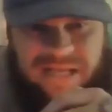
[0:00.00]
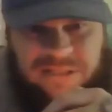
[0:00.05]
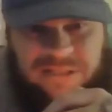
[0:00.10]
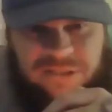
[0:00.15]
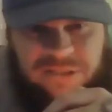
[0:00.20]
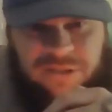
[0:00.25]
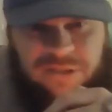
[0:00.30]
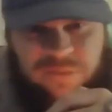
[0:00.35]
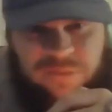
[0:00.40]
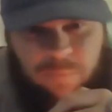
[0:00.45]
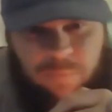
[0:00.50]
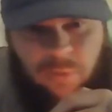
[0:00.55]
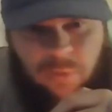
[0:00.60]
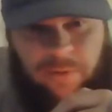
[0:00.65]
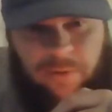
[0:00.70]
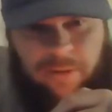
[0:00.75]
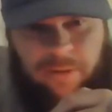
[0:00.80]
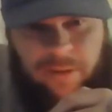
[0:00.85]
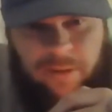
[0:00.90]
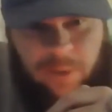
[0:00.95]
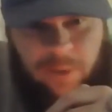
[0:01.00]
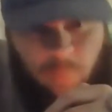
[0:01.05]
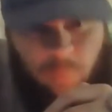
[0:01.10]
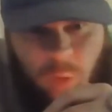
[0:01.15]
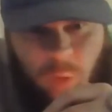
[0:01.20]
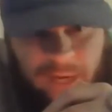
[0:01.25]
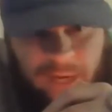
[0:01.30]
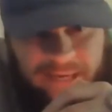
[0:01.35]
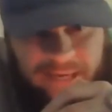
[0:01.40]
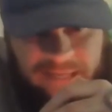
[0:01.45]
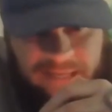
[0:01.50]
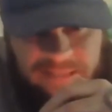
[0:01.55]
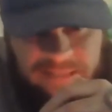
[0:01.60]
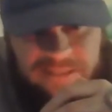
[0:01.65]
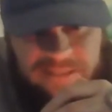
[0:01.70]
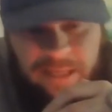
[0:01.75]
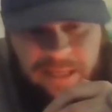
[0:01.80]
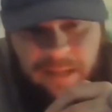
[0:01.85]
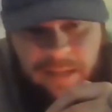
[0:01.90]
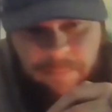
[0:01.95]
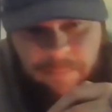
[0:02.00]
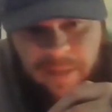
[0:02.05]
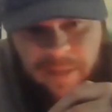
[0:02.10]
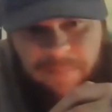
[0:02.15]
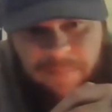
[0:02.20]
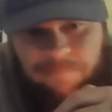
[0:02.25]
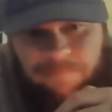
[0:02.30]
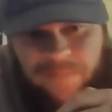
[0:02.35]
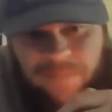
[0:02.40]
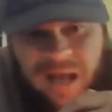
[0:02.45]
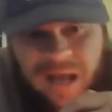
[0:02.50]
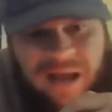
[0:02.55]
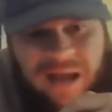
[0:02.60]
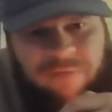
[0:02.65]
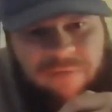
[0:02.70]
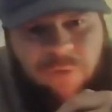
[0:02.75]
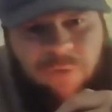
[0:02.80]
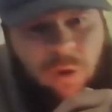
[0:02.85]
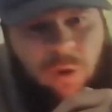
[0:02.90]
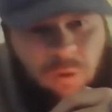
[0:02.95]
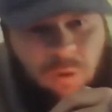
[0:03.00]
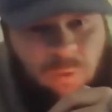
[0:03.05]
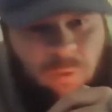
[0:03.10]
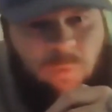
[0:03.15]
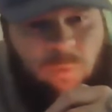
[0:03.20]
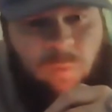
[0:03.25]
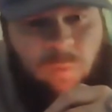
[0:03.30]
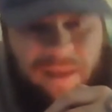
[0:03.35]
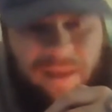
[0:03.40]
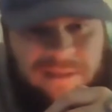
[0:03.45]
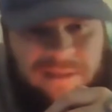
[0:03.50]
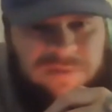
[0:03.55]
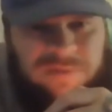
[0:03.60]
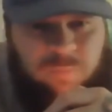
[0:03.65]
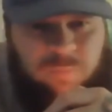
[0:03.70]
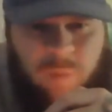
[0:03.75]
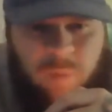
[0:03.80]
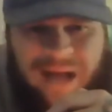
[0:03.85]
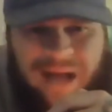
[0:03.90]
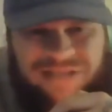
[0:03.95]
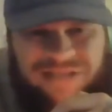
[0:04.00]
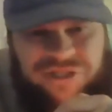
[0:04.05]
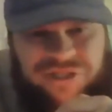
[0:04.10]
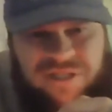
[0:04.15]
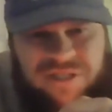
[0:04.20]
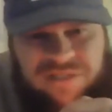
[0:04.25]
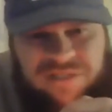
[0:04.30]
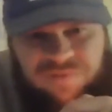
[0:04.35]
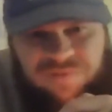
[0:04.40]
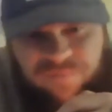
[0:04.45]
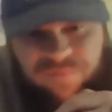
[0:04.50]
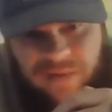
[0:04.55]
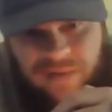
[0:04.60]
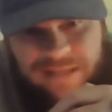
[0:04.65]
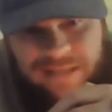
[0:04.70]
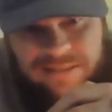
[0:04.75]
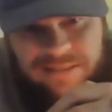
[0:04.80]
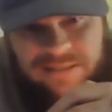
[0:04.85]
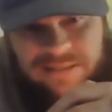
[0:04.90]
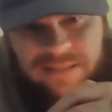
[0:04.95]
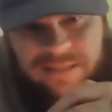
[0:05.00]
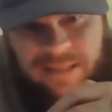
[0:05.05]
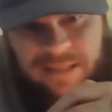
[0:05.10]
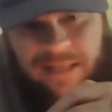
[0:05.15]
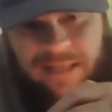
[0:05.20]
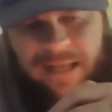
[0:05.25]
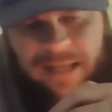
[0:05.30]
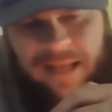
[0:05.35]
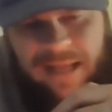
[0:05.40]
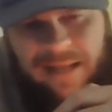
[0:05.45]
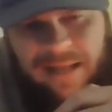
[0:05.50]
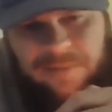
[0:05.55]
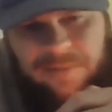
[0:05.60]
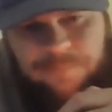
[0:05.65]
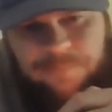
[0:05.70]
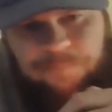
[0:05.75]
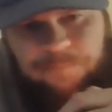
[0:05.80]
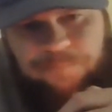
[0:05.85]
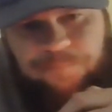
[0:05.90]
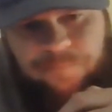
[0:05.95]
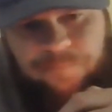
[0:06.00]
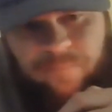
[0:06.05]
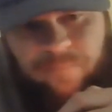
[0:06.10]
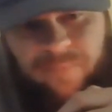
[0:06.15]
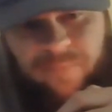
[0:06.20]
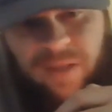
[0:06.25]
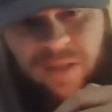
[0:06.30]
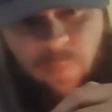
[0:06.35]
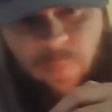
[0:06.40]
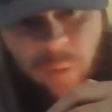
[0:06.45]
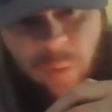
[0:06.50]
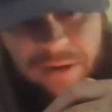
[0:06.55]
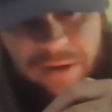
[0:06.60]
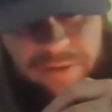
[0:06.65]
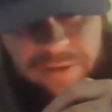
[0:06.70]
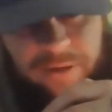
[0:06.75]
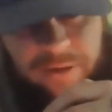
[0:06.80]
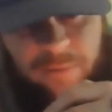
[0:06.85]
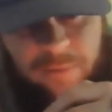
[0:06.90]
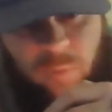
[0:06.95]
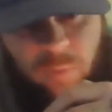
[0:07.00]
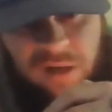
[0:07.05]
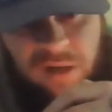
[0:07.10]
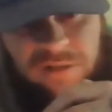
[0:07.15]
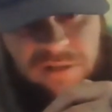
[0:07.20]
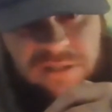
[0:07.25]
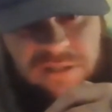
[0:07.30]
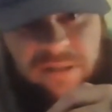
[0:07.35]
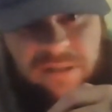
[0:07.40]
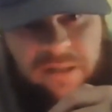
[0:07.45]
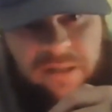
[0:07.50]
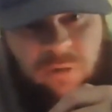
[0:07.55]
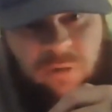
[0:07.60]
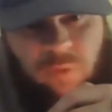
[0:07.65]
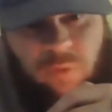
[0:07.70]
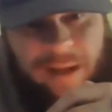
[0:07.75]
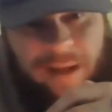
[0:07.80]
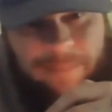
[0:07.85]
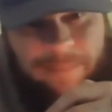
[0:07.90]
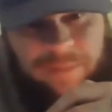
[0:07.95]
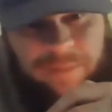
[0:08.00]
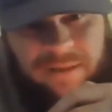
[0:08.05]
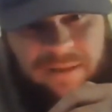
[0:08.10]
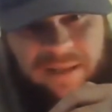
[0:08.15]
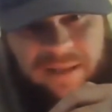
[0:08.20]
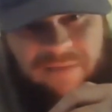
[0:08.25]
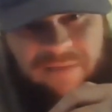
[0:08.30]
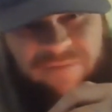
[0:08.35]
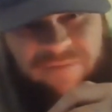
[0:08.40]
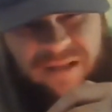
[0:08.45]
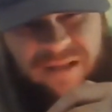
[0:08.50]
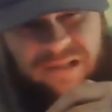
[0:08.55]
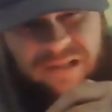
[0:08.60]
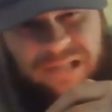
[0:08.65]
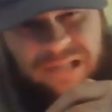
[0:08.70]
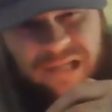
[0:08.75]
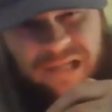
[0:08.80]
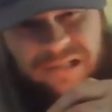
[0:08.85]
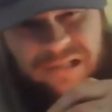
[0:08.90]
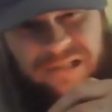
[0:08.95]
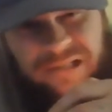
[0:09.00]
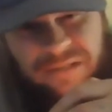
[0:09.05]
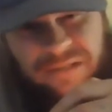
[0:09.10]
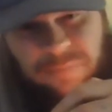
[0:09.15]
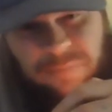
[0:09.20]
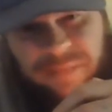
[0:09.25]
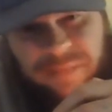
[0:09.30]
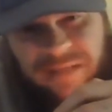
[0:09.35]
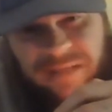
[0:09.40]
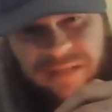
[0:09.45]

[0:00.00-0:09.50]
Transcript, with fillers: the sport what it is. But I've always watched these fights and where there where it's a little grappling heavy, a, a little bit